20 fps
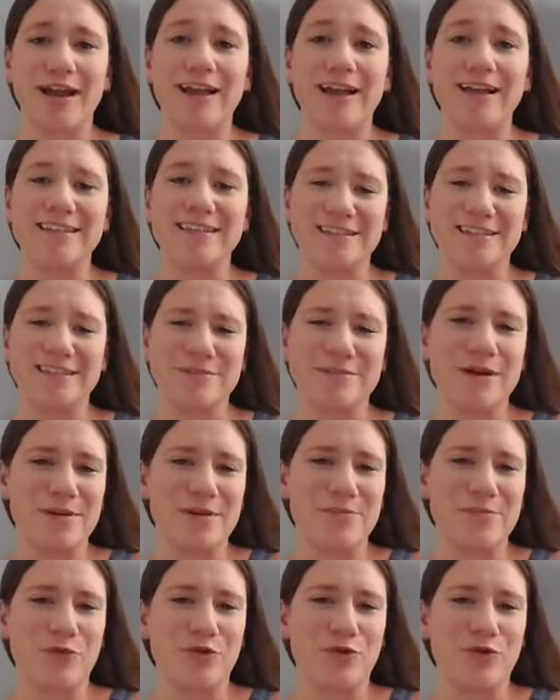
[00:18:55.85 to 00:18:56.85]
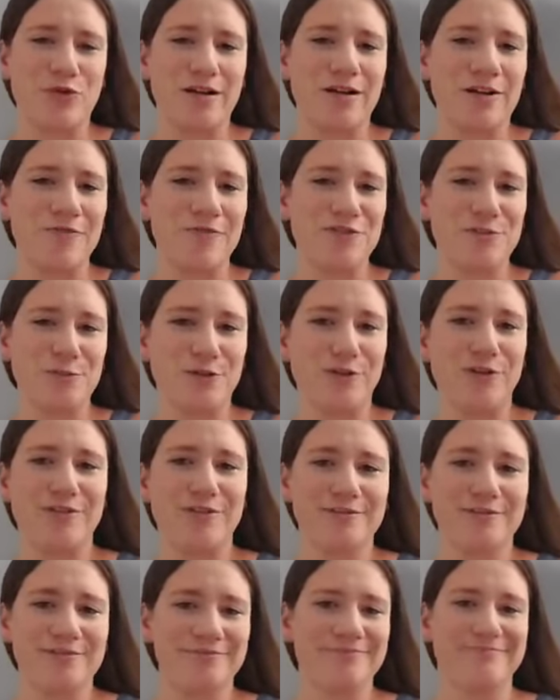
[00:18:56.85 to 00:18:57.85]
I guess it might be more
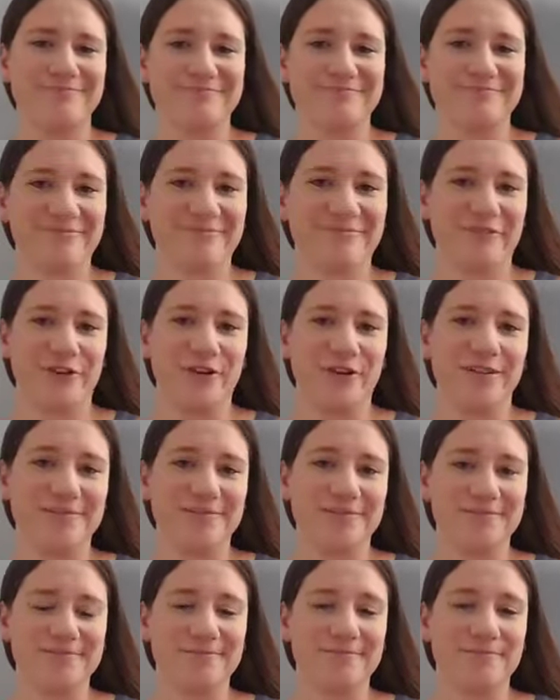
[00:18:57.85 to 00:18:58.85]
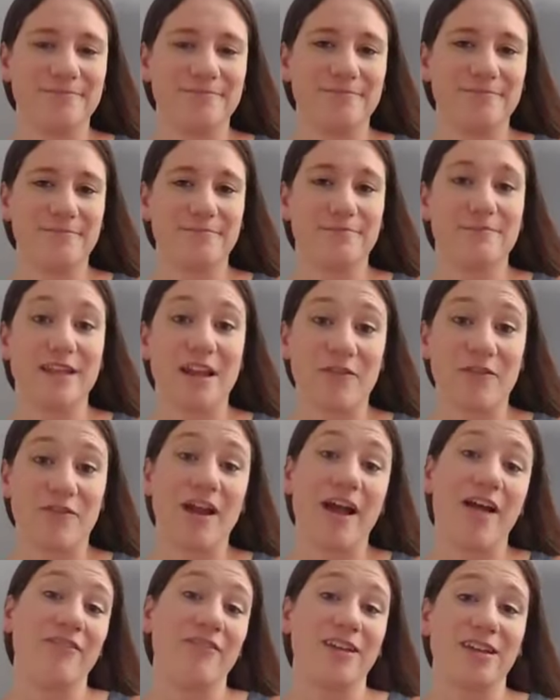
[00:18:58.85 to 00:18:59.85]
uncomfortable for never
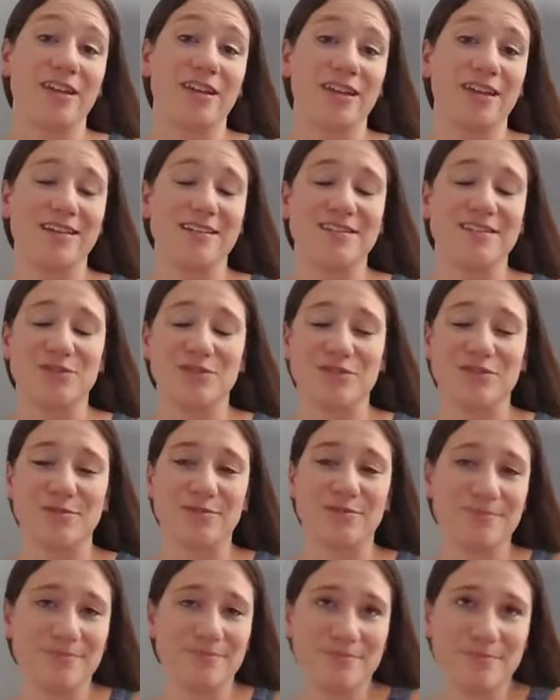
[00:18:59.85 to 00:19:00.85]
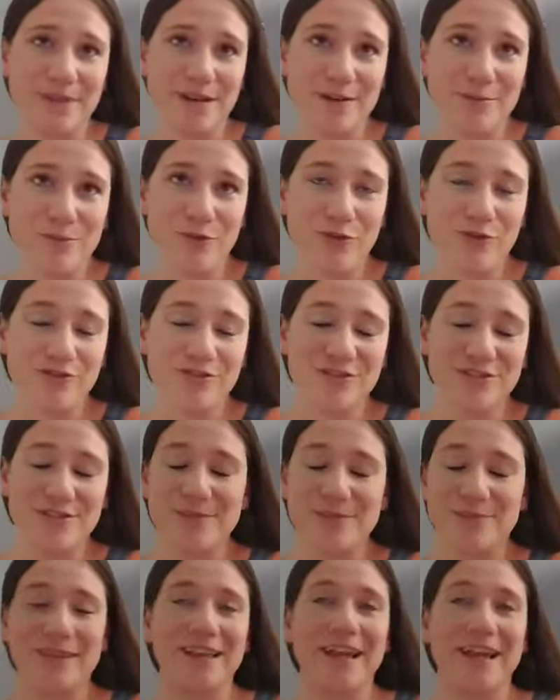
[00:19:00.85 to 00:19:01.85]
having kids or minimal or
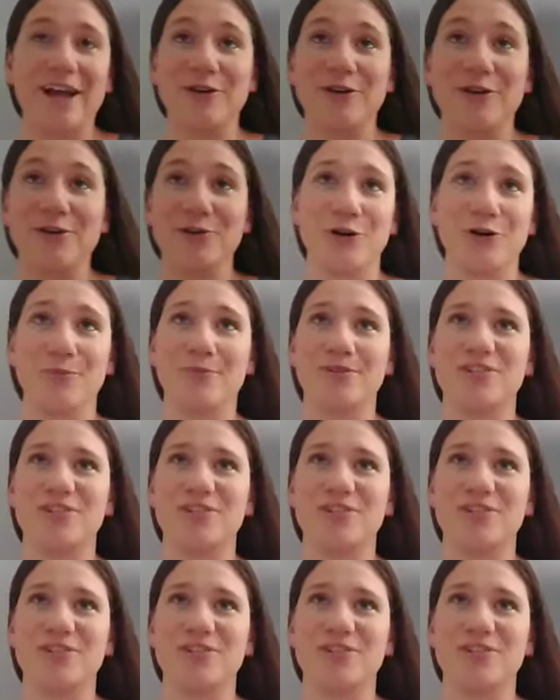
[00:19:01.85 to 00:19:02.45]
something. I don't know.